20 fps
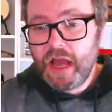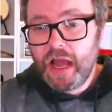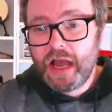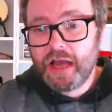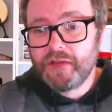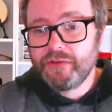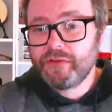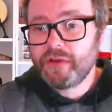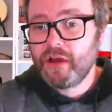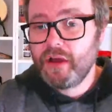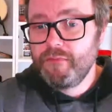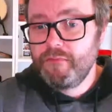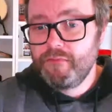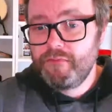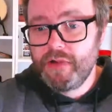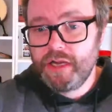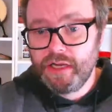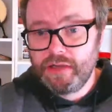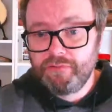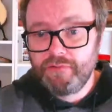And I'm
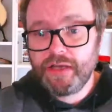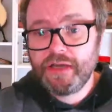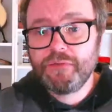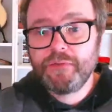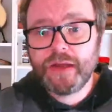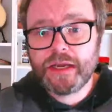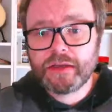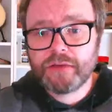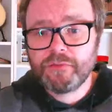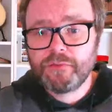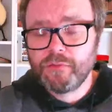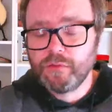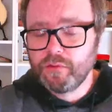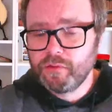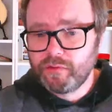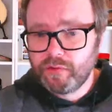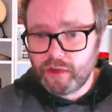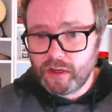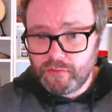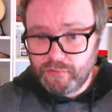really, really thankful.
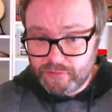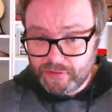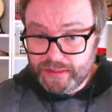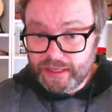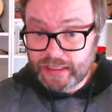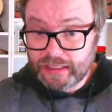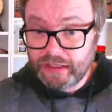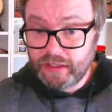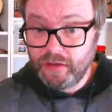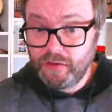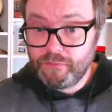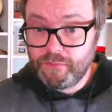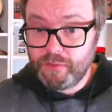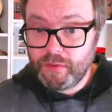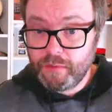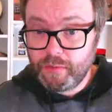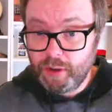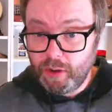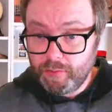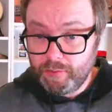So thank you
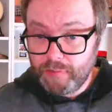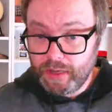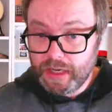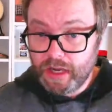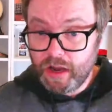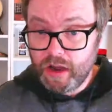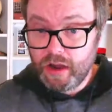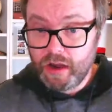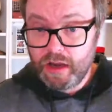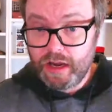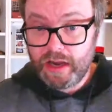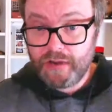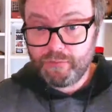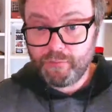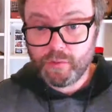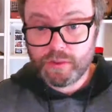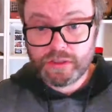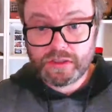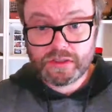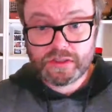from the bottom of my heart,
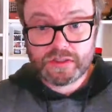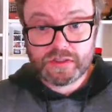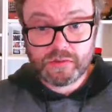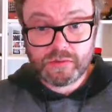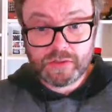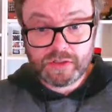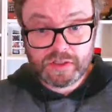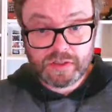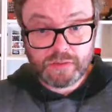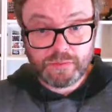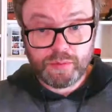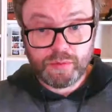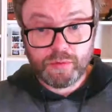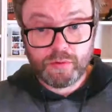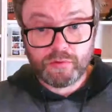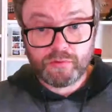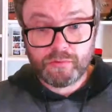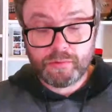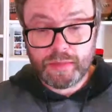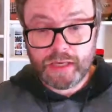everyone
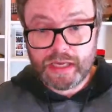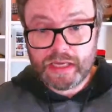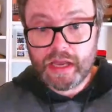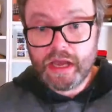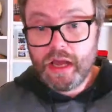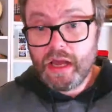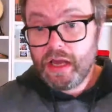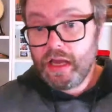supports me.